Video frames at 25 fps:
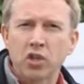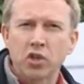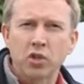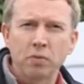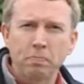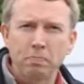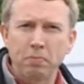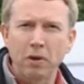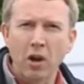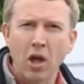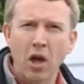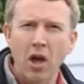
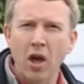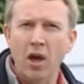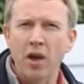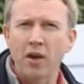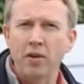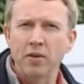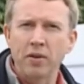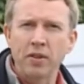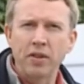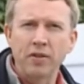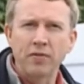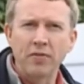
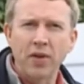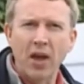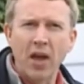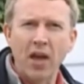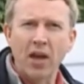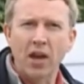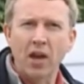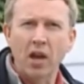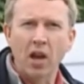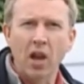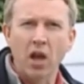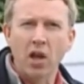supplier in the
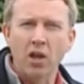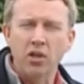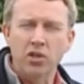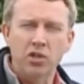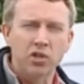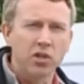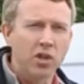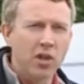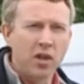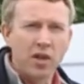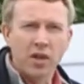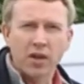van
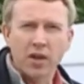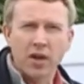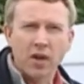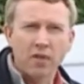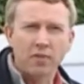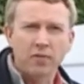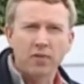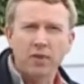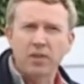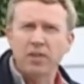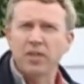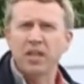class,
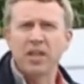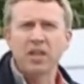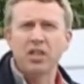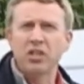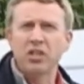covering the